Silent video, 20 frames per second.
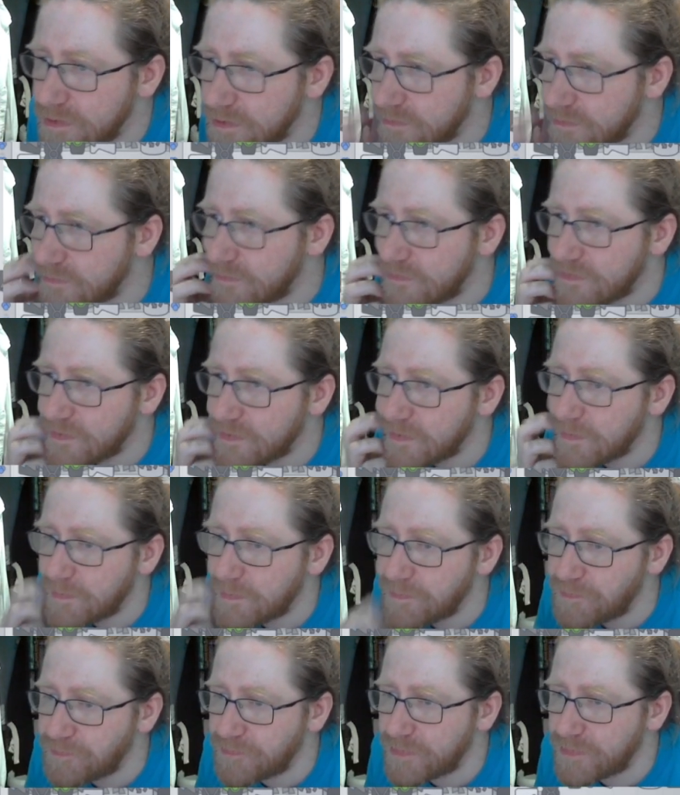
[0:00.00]
let's
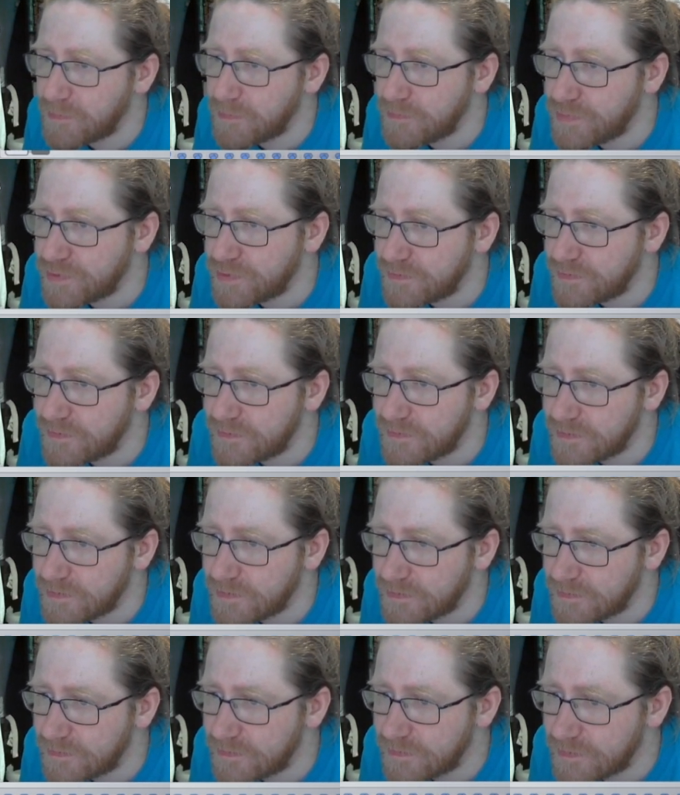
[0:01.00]
put
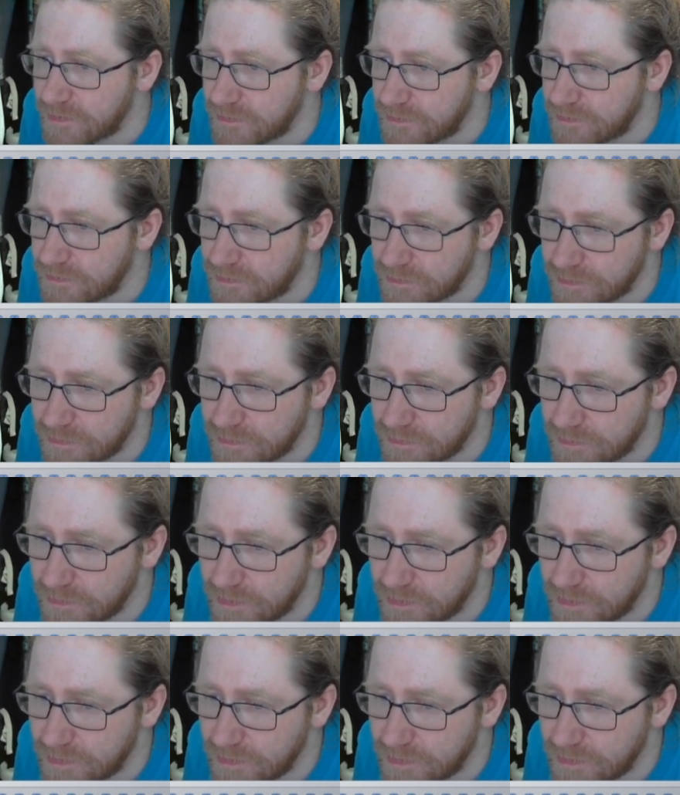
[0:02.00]
these into